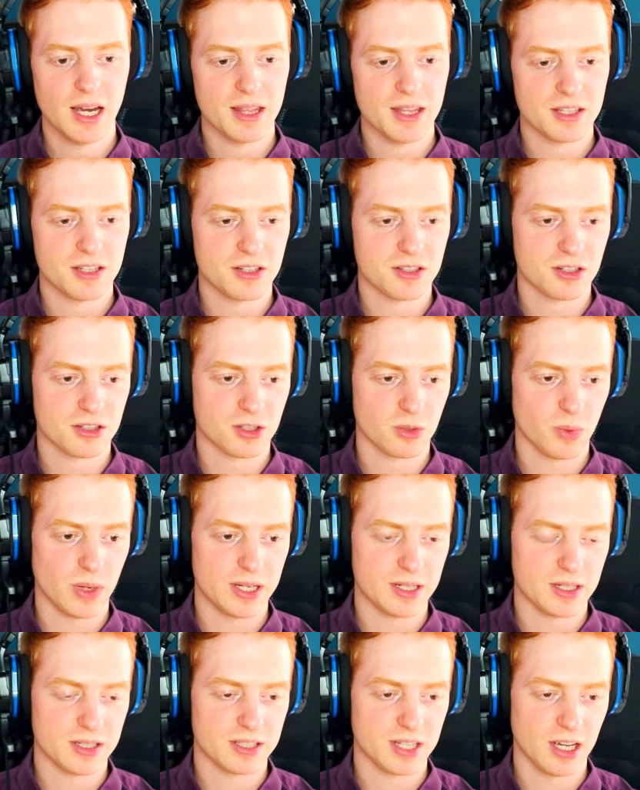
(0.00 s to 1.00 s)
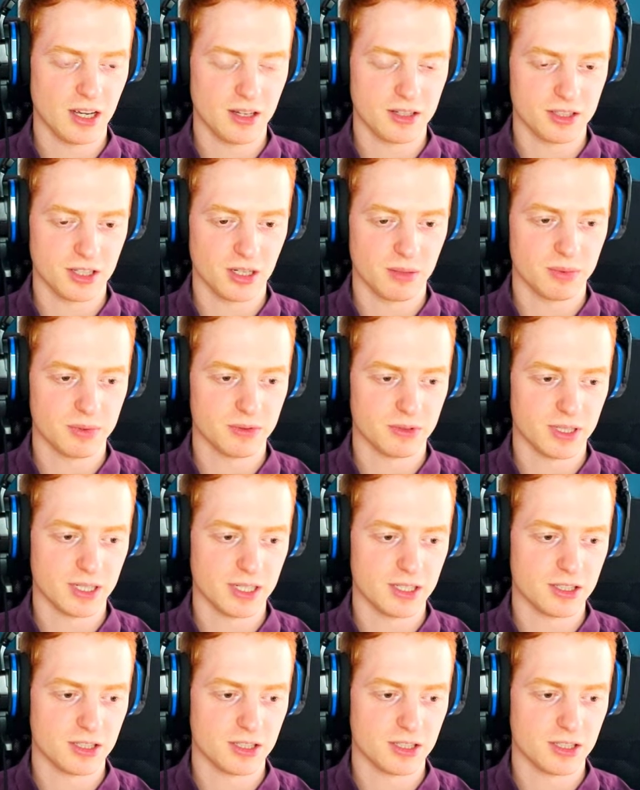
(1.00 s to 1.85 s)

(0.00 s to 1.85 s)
This is just a way to set us up, right?